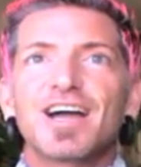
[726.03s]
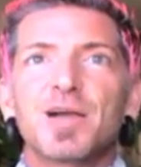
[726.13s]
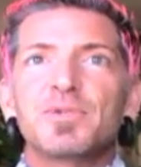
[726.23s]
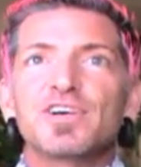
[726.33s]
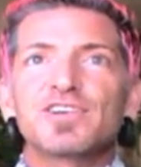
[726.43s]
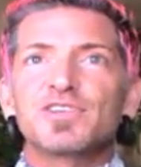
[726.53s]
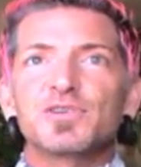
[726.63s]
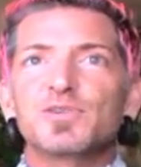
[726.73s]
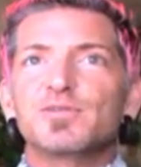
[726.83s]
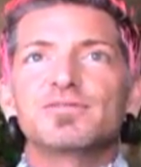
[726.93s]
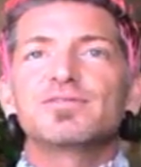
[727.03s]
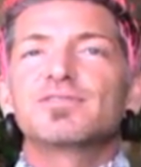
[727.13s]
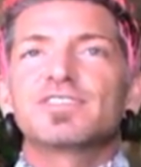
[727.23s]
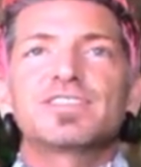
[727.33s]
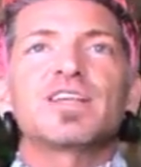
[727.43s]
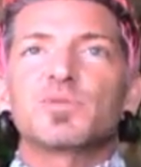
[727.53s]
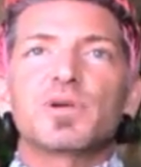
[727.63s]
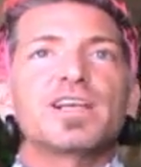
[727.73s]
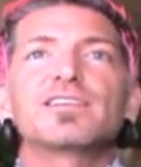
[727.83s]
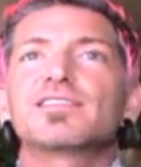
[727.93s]
I'm here to
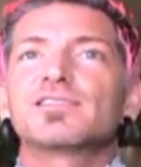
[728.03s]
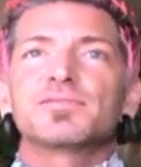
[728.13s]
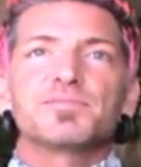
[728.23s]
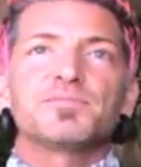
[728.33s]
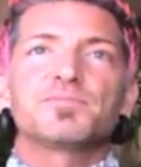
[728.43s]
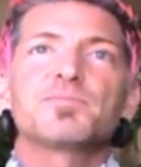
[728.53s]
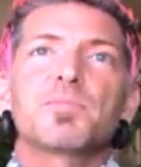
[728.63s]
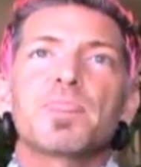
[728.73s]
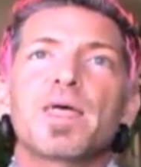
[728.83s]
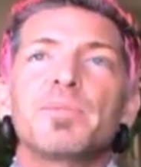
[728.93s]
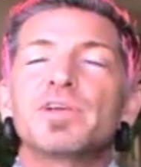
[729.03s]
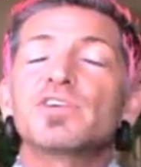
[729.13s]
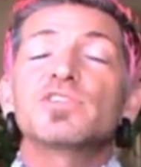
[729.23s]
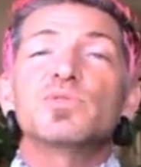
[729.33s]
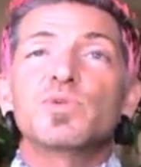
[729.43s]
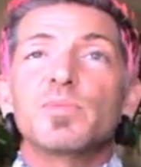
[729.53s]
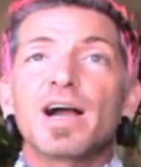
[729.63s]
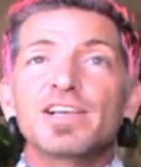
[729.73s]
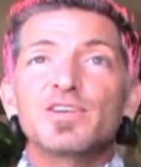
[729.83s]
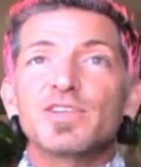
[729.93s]
celebrate. I'm here to
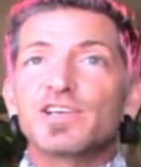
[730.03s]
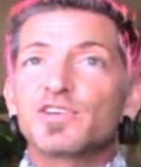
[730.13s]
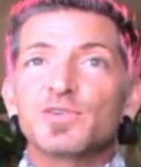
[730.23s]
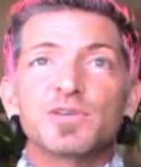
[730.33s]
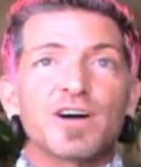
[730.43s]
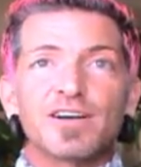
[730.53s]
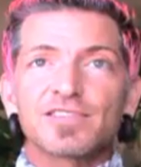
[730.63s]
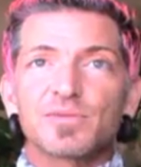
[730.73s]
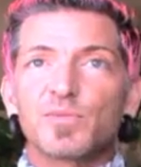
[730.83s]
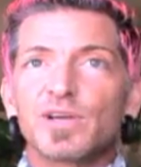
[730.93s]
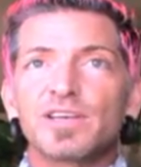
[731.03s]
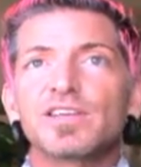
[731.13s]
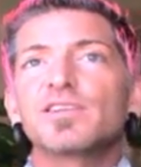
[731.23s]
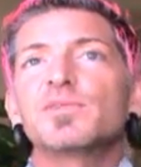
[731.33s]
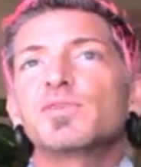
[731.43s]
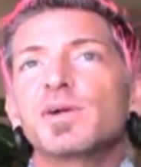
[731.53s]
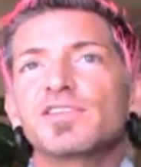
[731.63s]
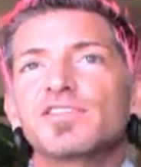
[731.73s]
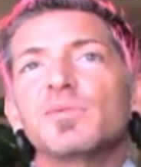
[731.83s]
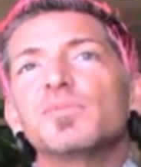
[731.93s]
remind you that you're doing awesome when you
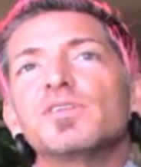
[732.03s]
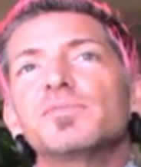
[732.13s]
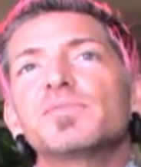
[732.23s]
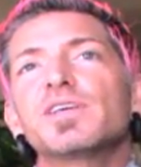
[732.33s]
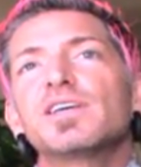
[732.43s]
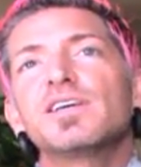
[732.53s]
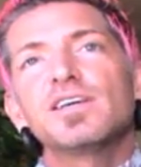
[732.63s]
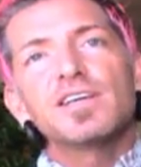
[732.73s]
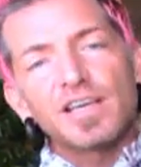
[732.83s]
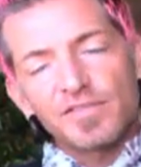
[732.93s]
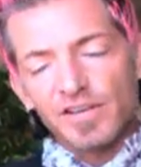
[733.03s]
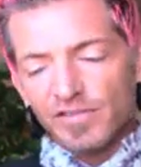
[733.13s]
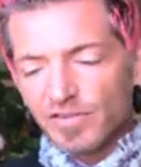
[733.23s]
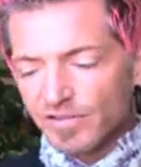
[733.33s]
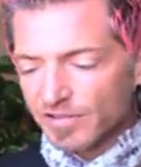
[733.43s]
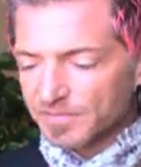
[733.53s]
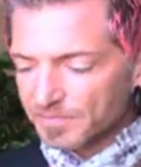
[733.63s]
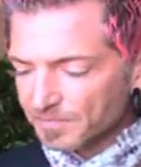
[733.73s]
might stumble, and vice versa.